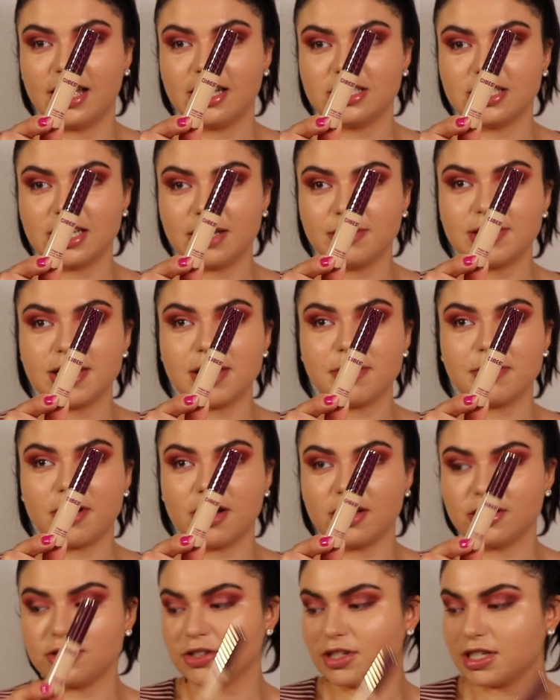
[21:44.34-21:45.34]
Shape Tape
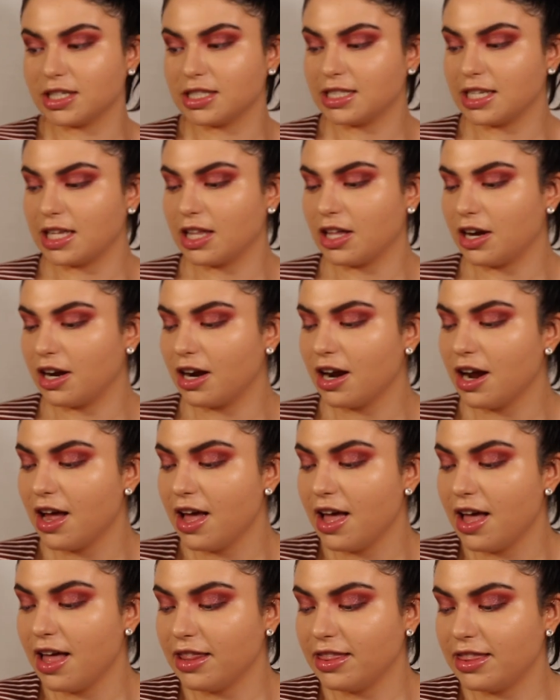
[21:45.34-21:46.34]
Contour Concealer.
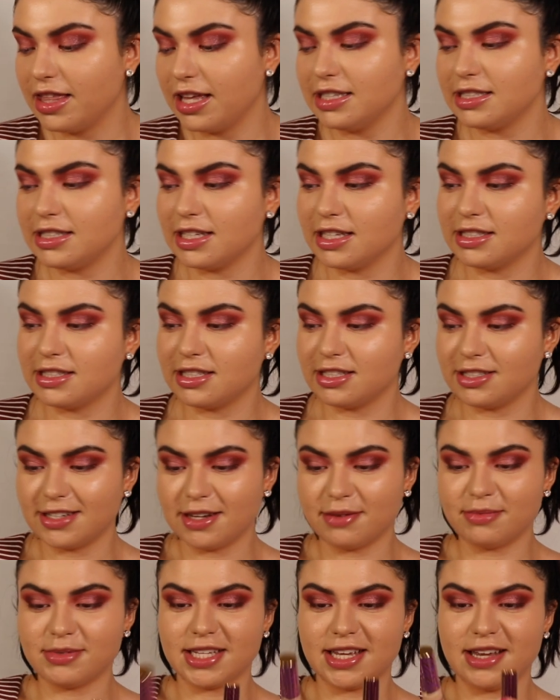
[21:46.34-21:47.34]
This is the
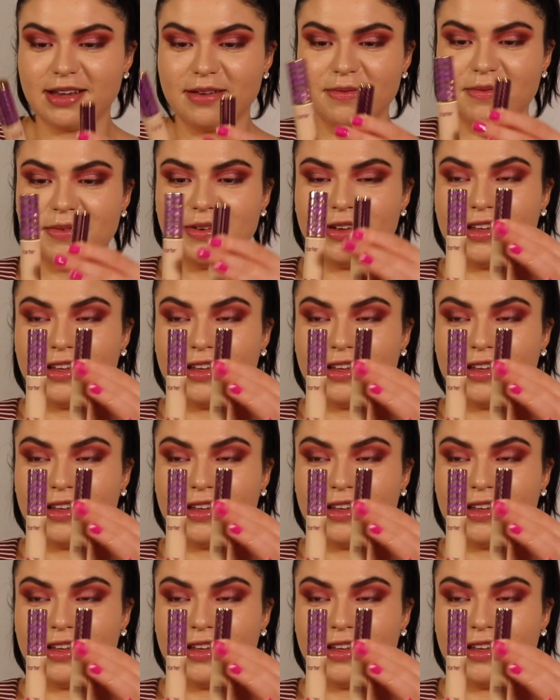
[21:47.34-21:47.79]
Shape Tape.